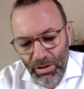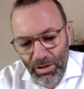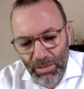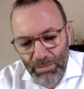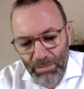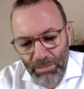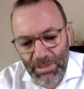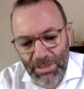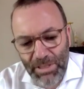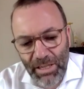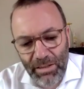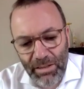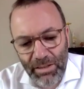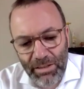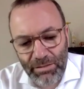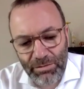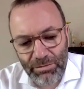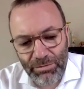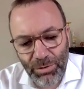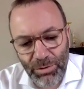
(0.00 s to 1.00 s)
let me say
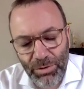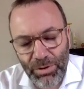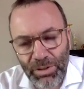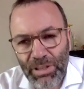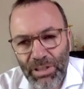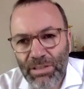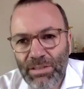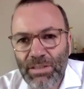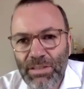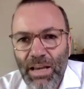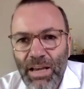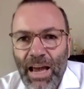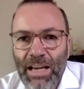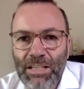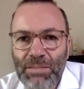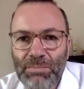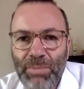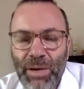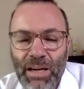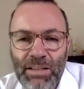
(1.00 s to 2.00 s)
that for these
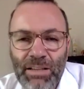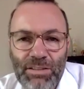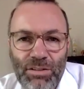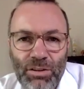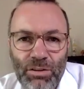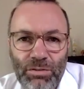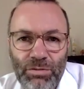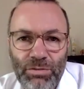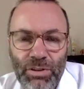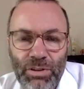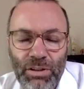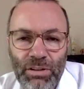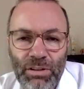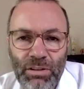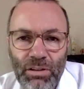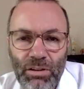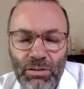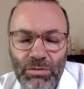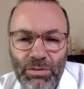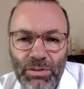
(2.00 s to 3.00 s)
aspects of
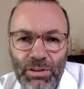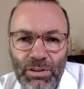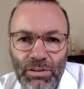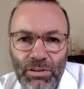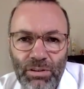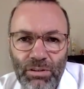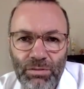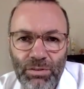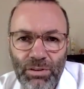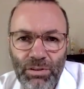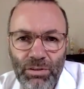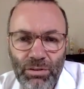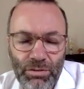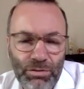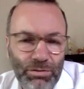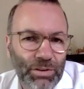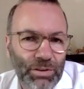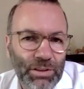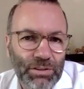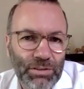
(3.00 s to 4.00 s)
a
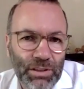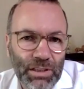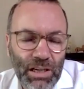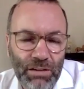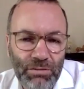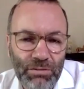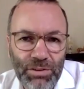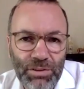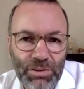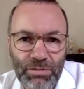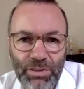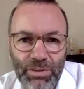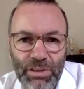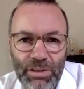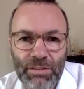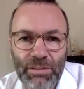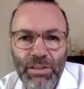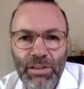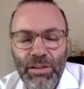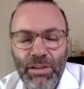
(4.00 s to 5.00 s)
concrete recovery
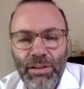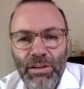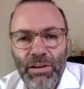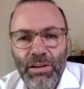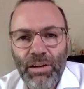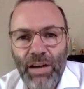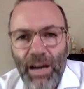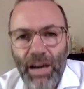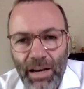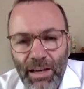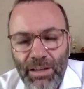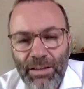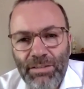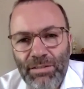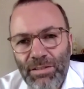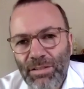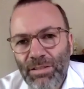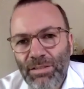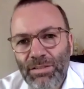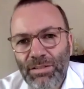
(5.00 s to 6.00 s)
fund, I
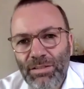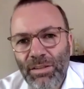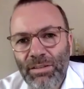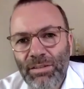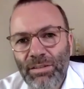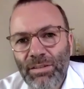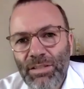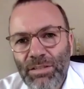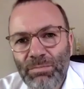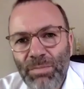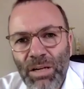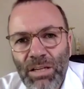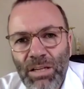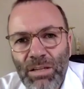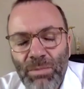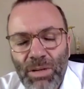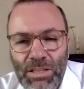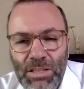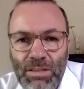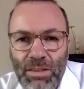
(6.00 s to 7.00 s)
insist that this money
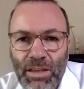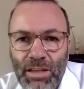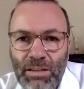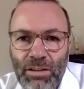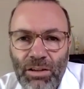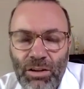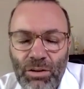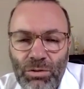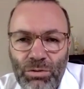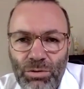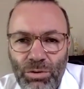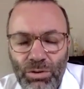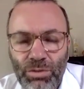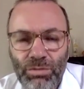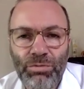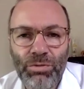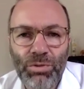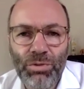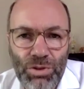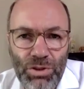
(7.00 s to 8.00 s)
must then go to the
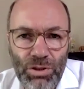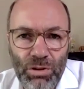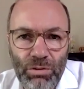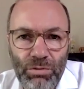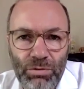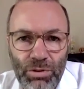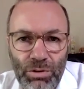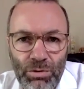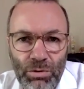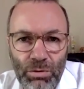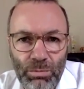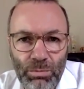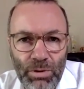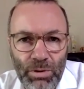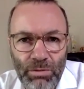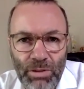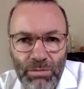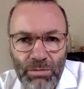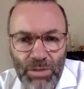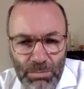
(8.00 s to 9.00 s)
future of Europe.
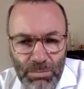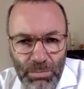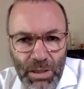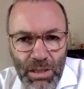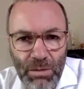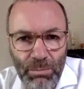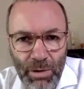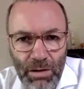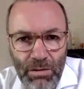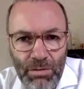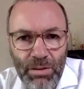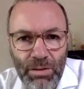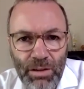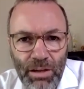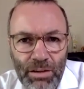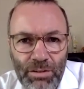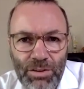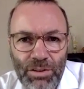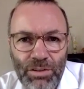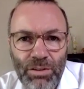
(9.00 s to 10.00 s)
When we speak about the
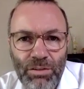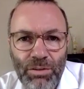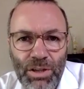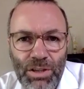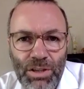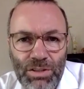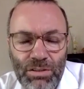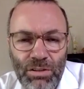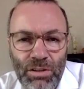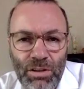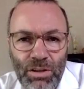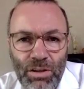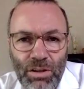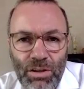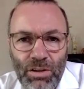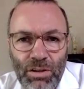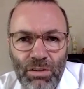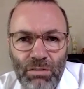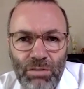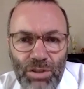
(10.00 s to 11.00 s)
young generation,
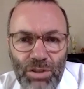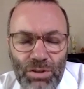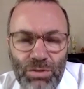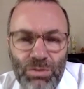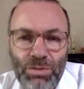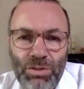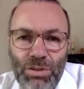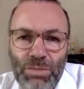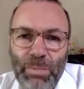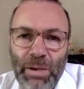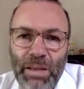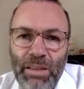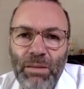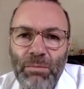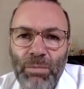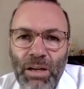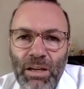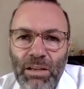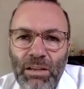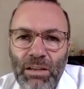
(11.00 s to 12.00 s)
we should not spend the
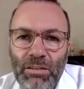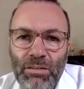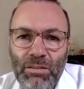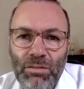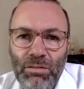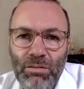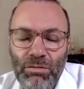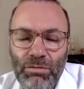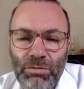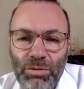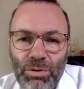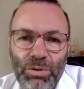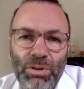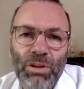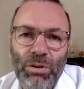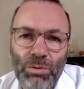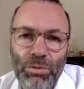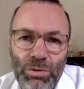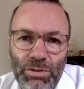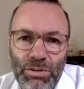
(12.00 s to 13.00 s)
money for the
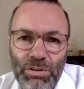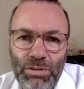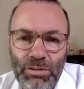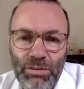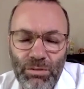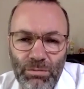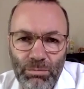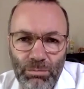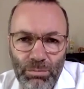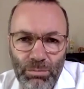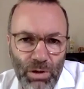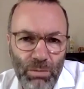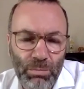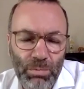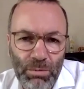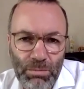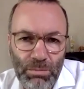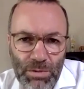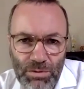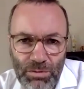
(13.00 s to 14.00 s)
old
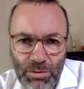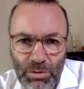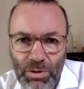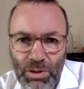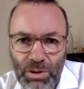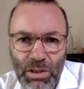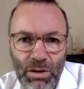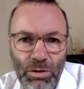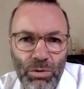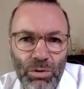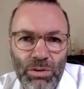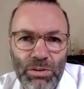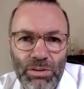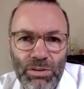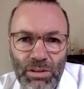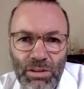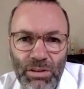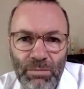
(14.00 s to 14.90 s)
problems, for the old,